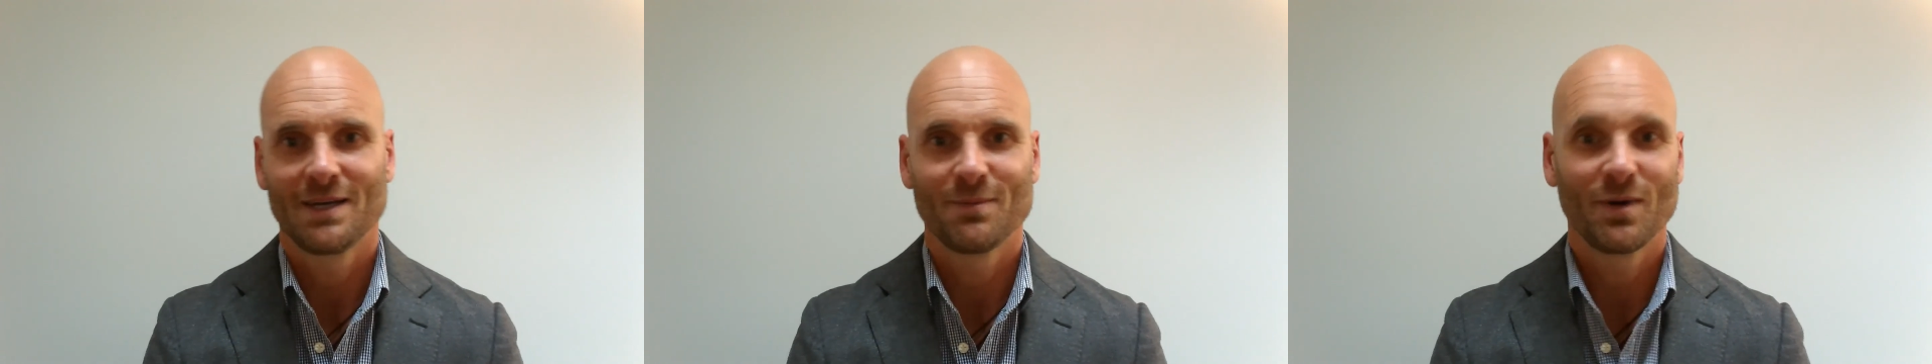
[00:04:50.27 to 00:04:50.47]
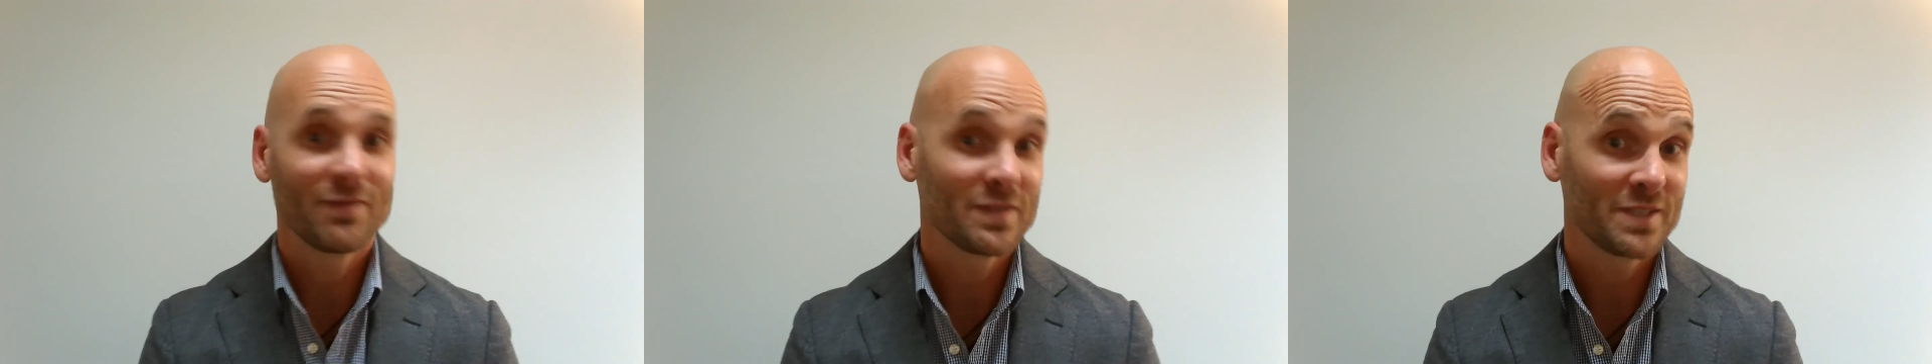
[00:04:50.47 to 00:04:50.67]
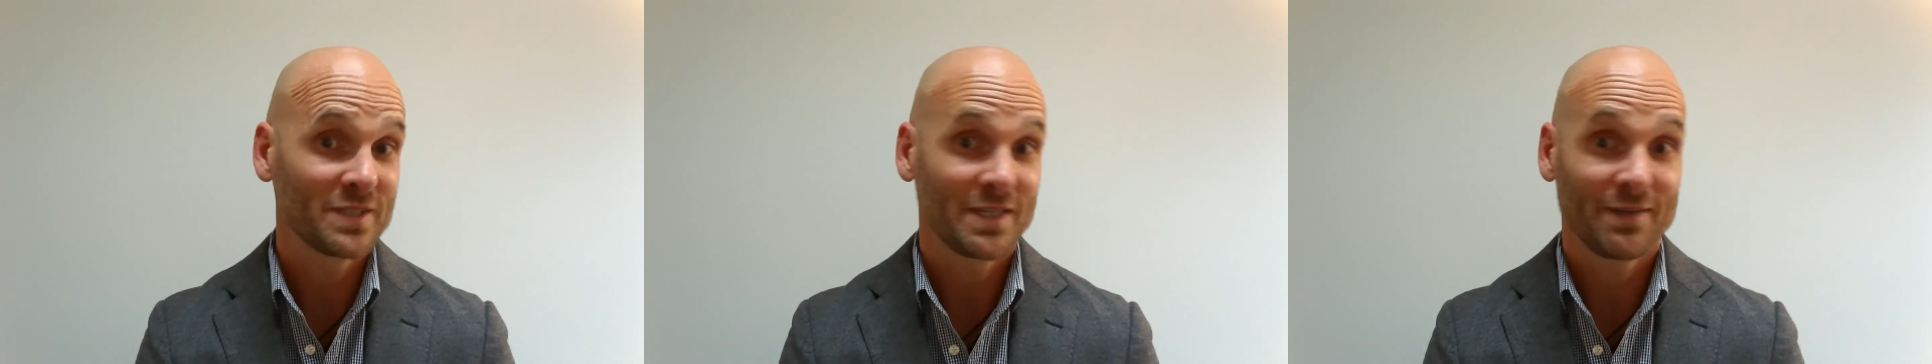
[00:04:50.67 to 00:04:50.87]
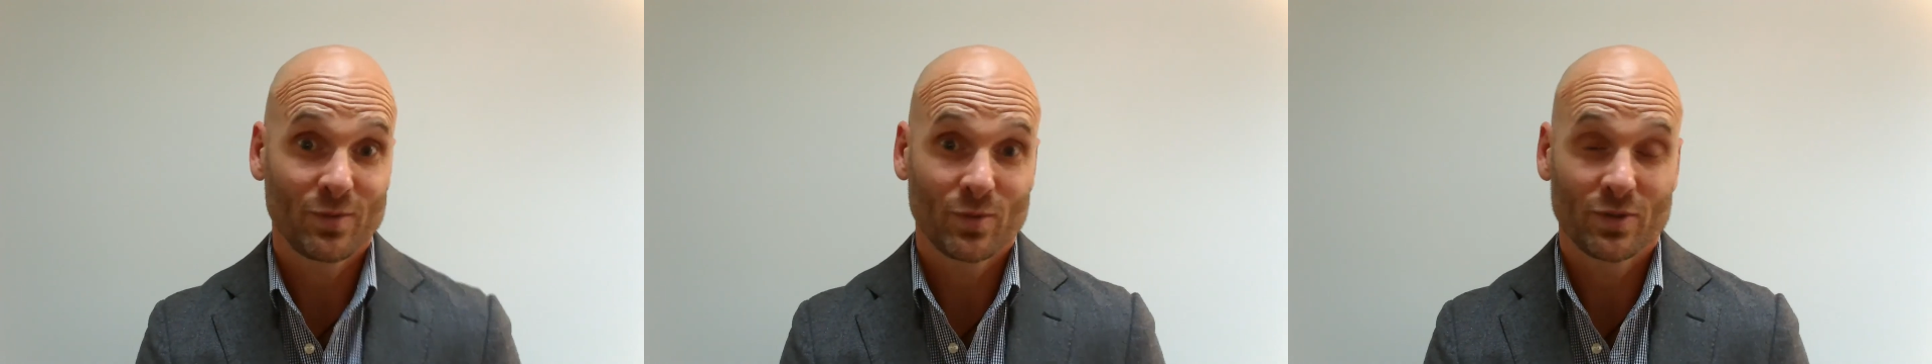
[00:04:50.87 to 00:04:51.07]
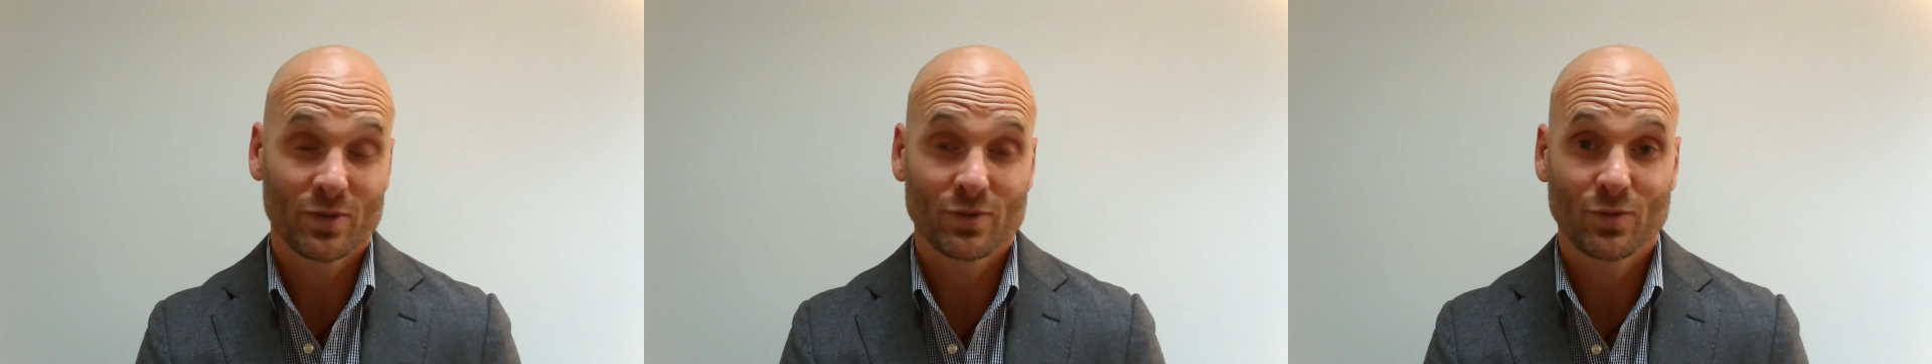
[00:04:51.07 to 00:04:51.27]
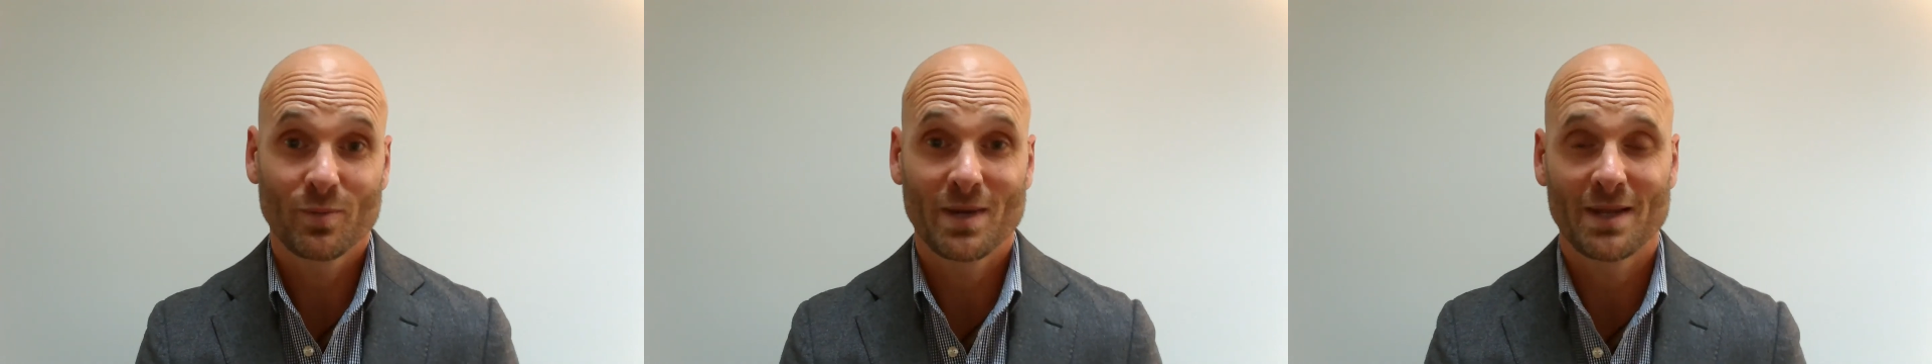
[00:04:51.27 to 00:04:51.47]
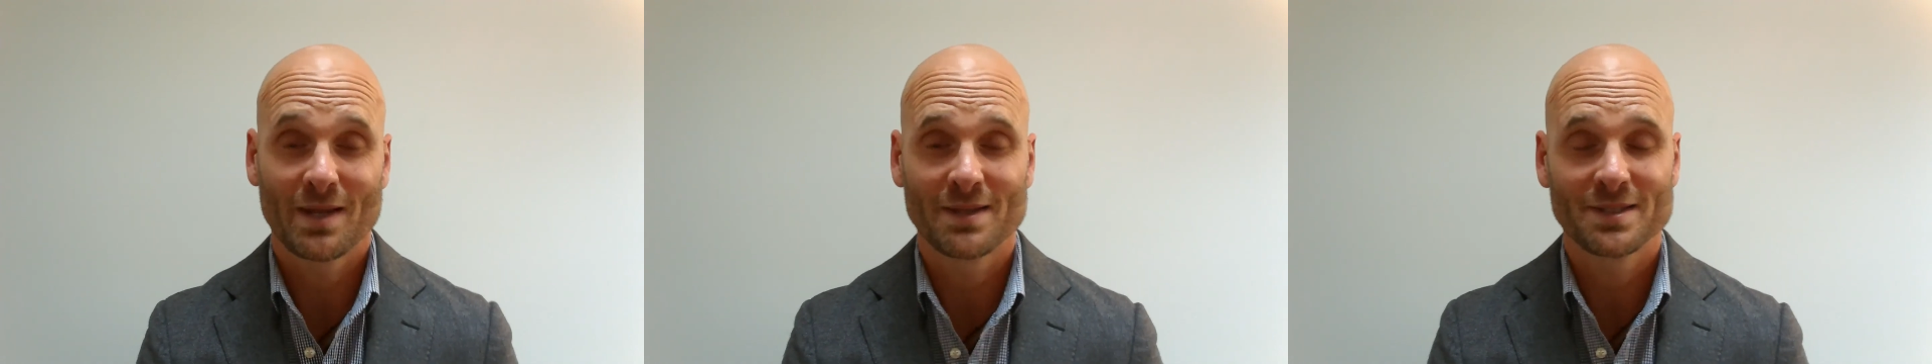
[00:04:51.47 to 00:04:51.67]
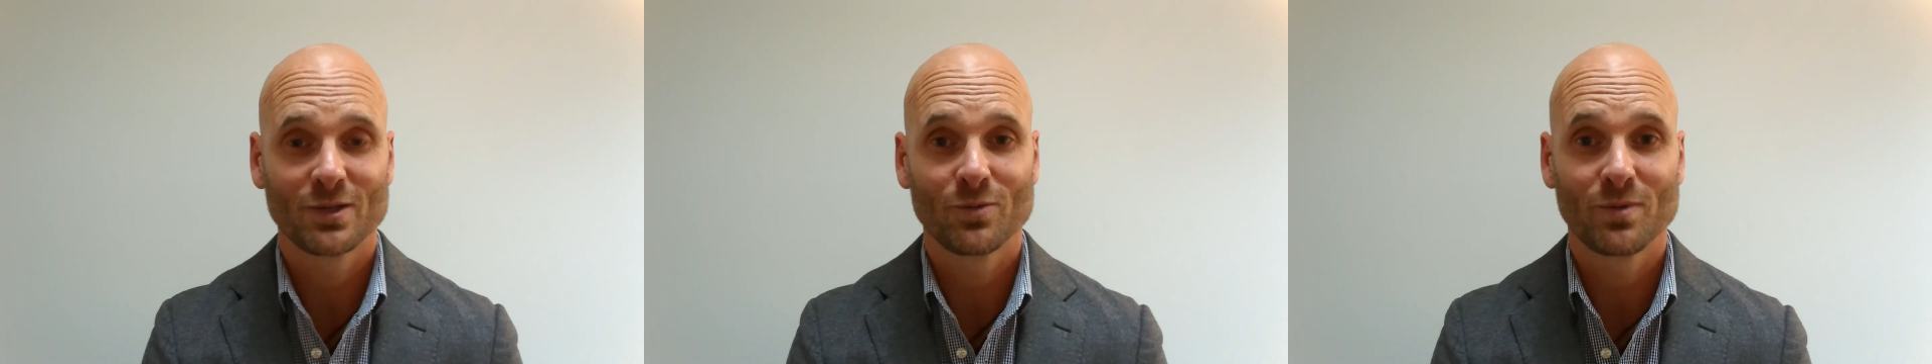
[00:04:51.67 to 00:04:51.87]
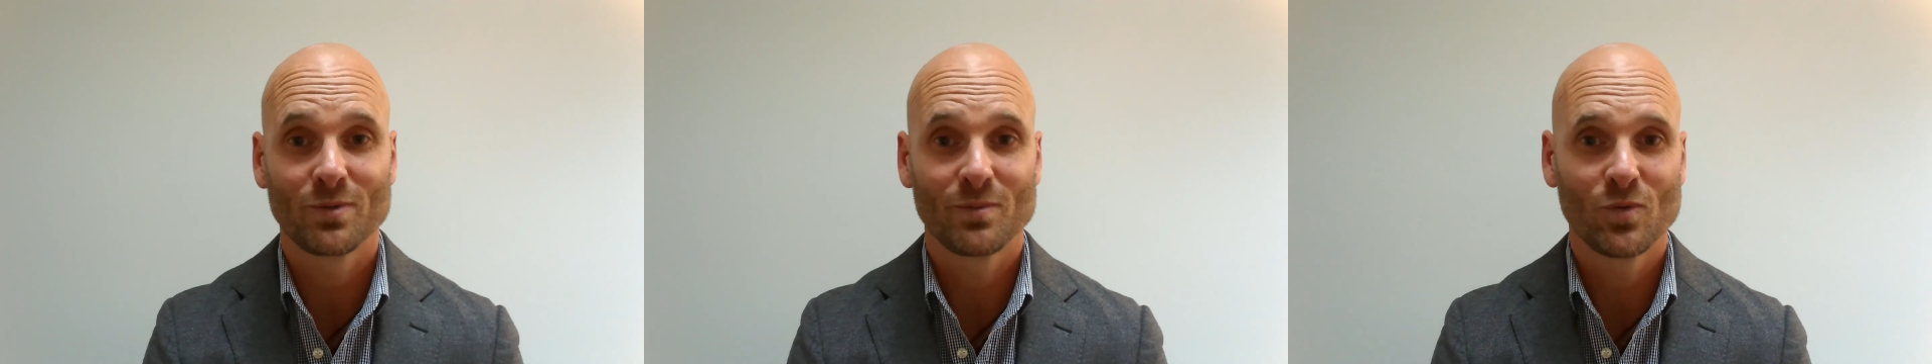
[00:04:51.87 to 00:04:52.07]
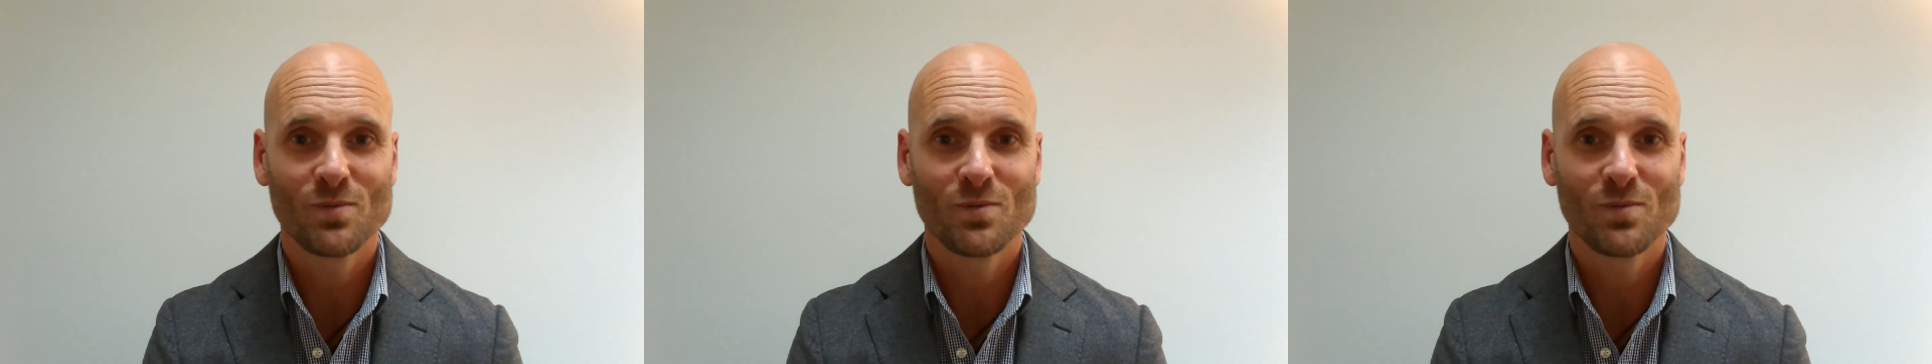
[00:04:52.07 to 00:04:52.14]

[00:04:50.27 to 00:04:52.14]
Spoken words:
Obviously, if you want to talk about this a little bit more,